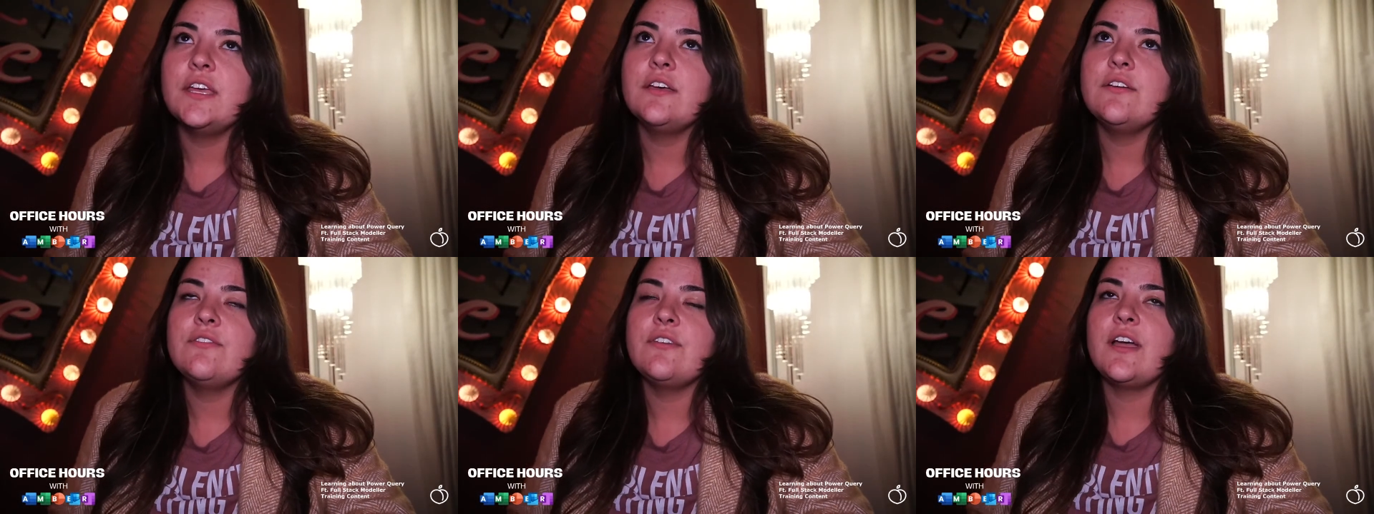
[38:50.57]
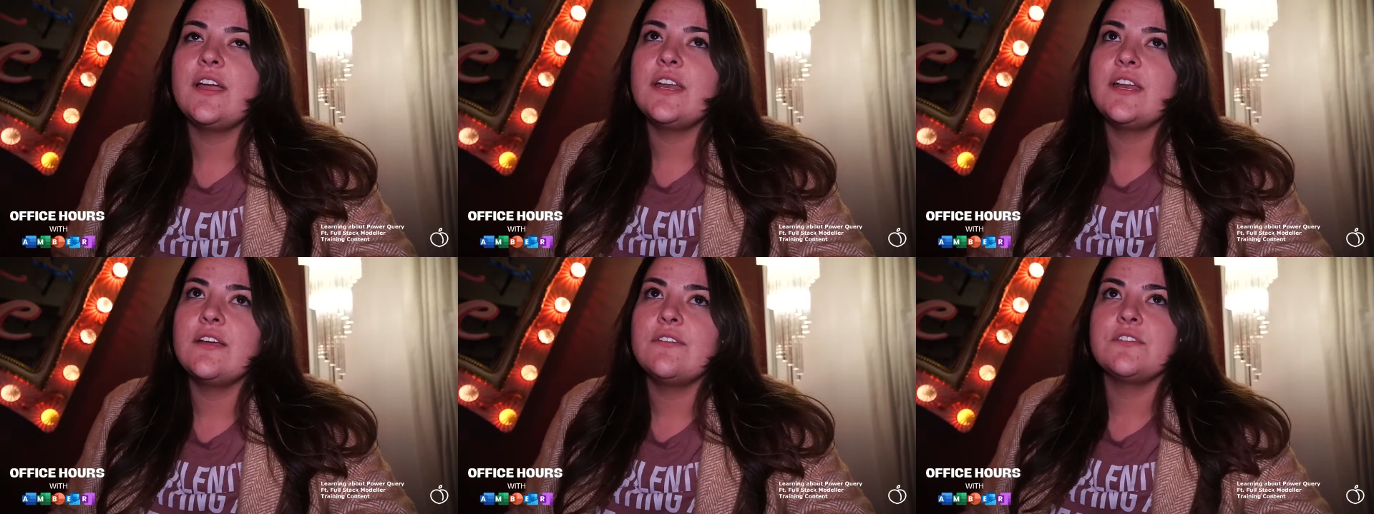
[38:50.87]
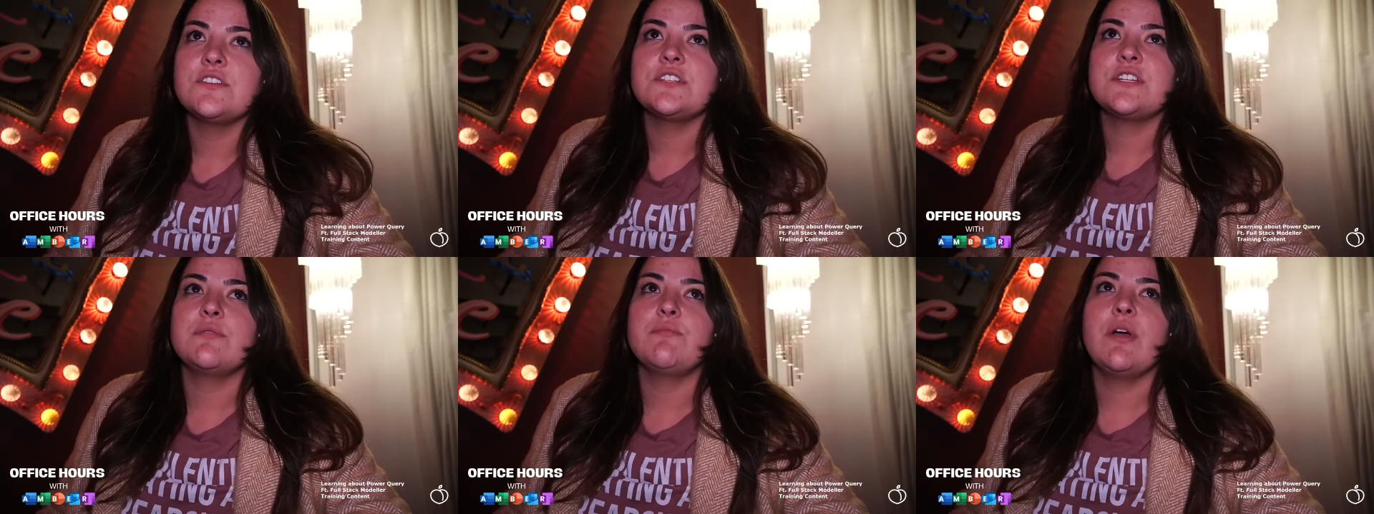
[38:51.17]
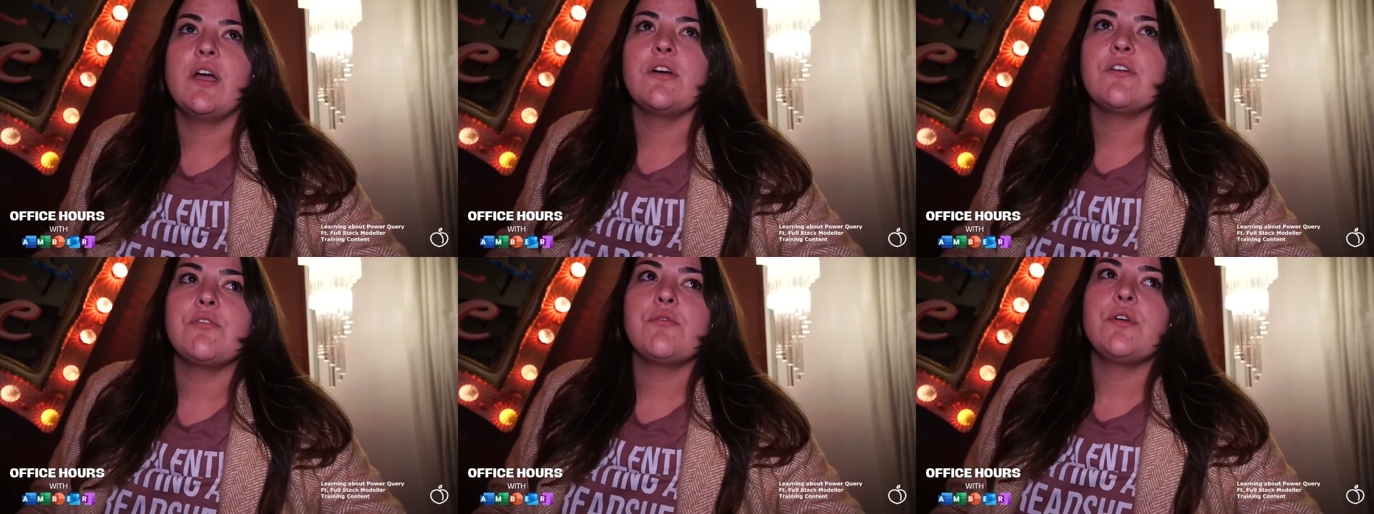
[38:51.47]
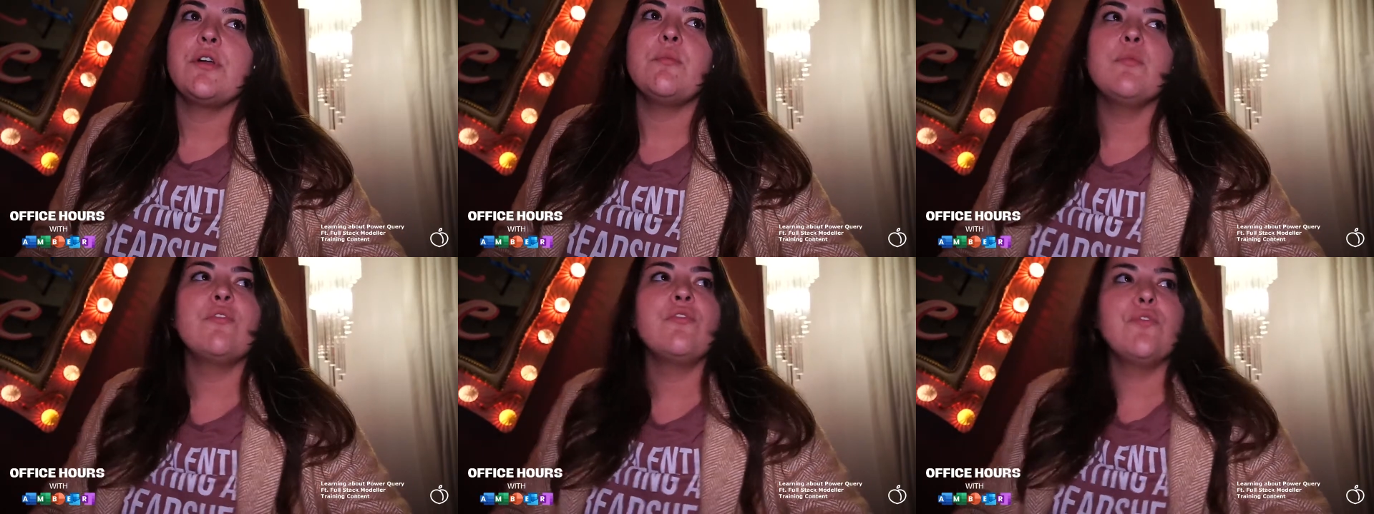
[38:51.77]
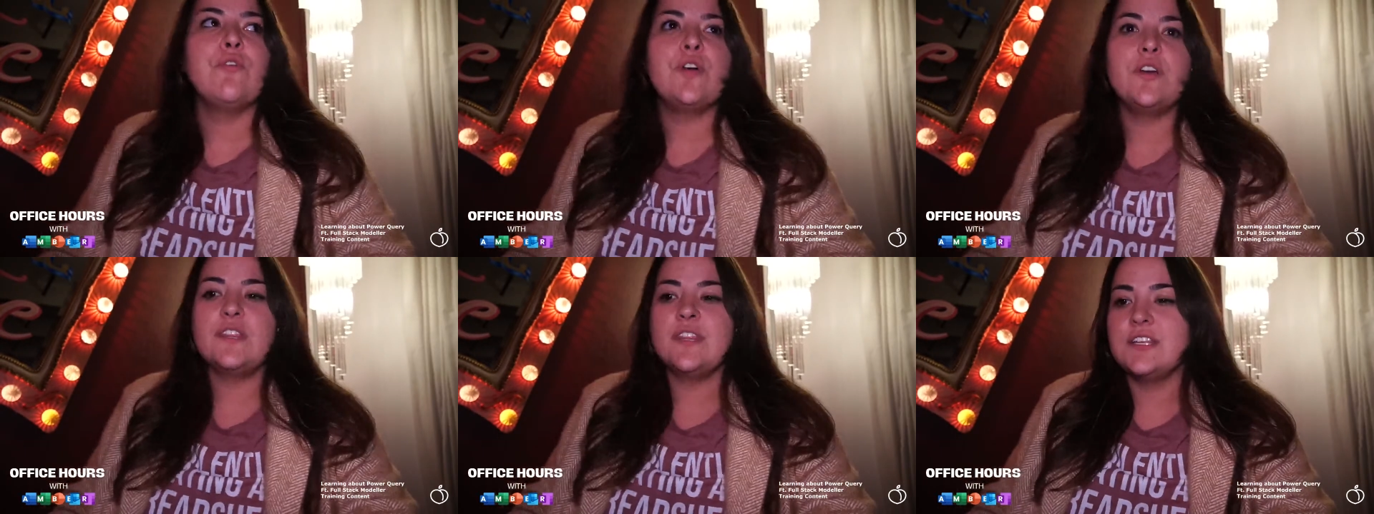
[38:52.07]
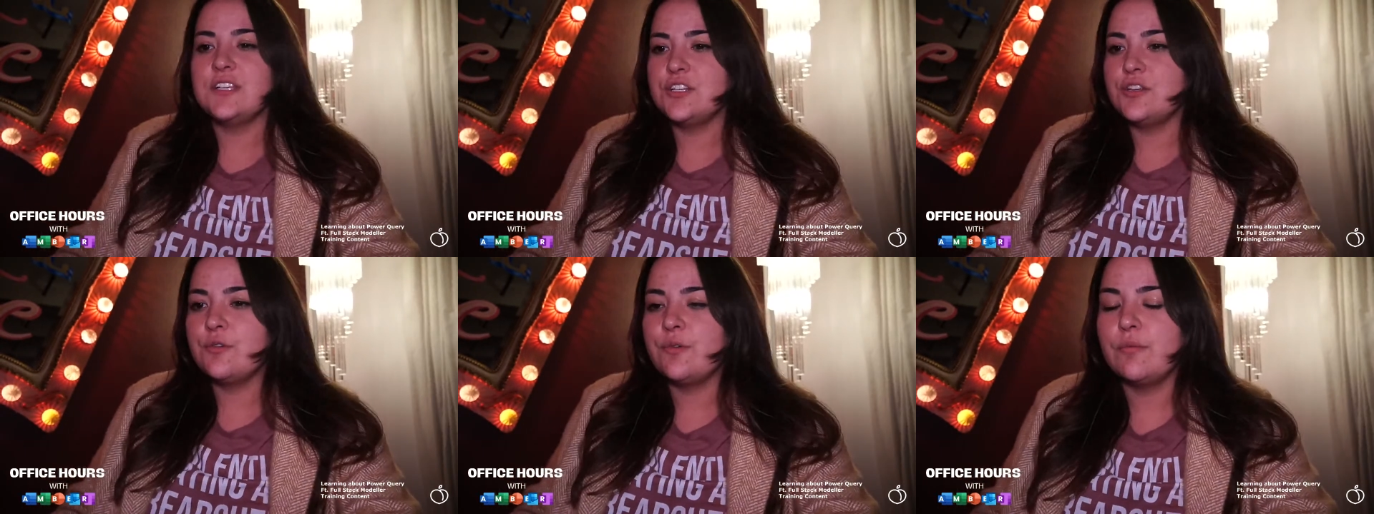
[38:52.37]
I had never seen Power Query before,
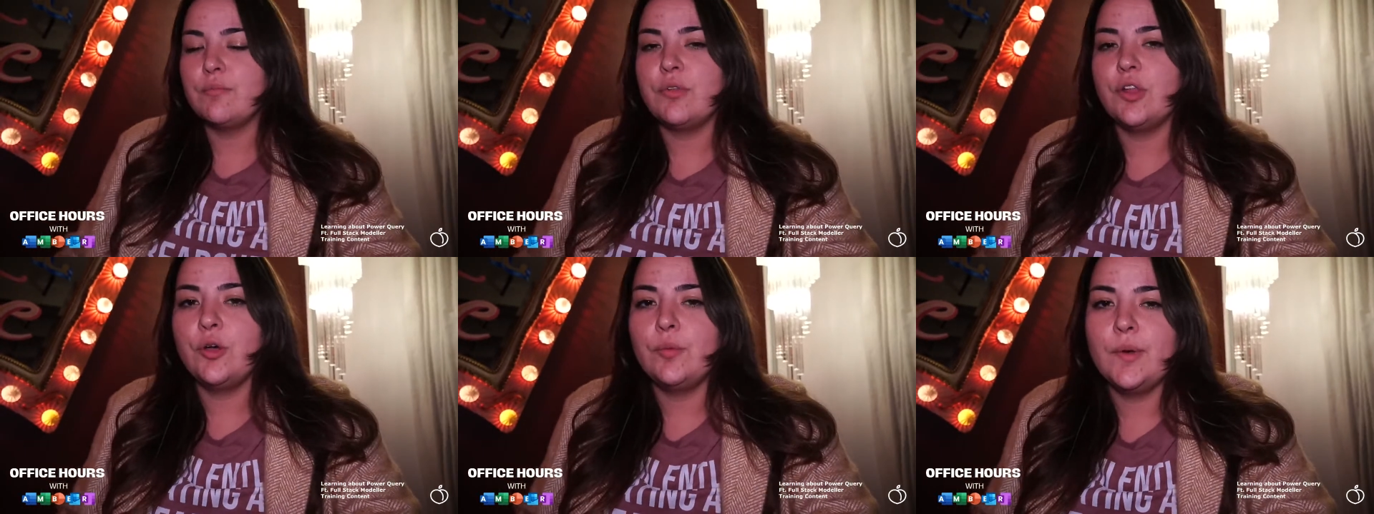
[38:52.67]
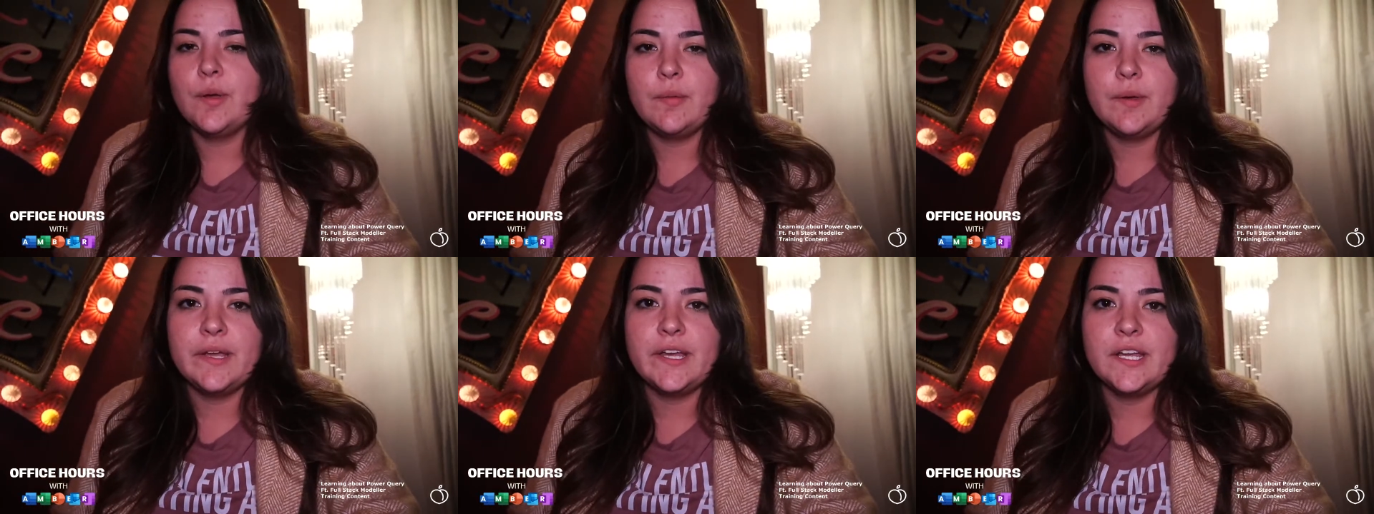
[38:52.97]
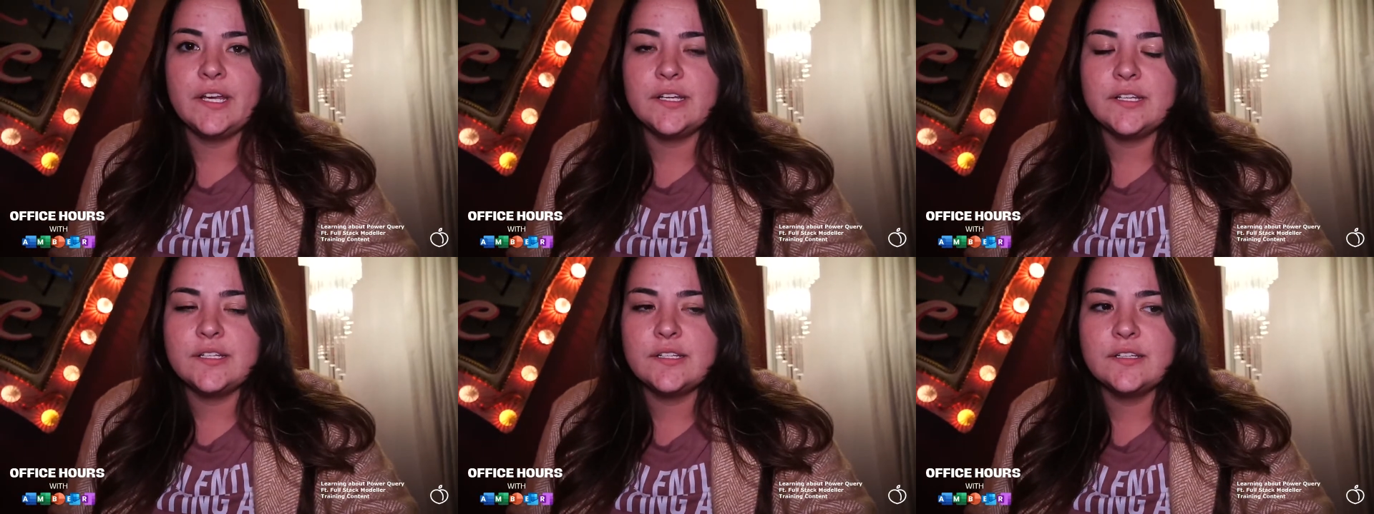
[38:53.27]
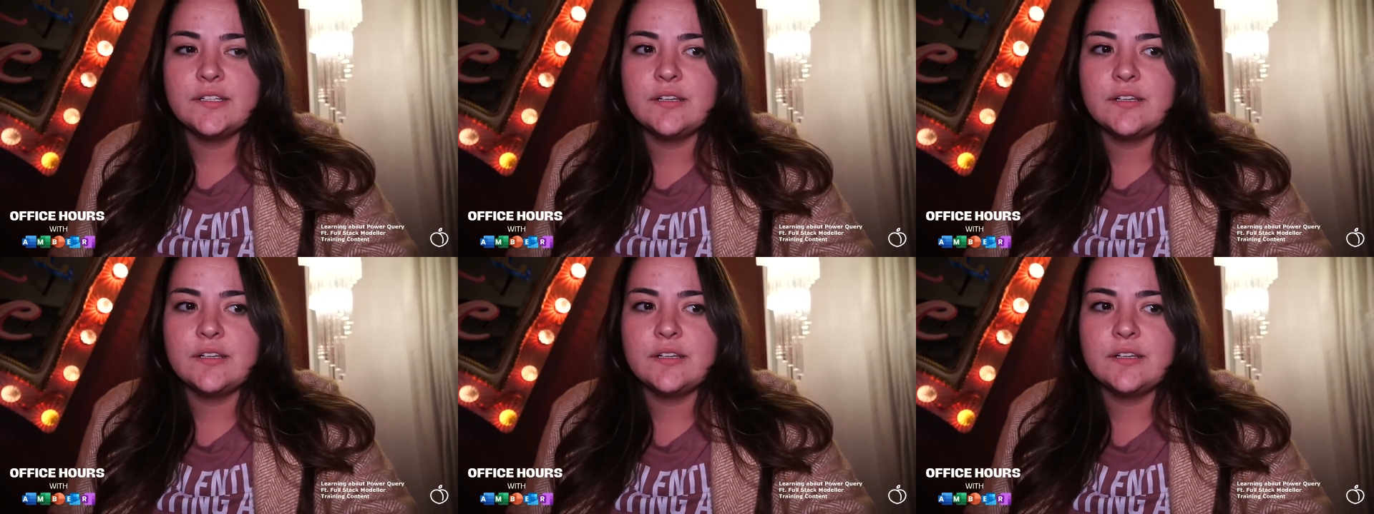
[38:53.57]
this shit would blow my mind.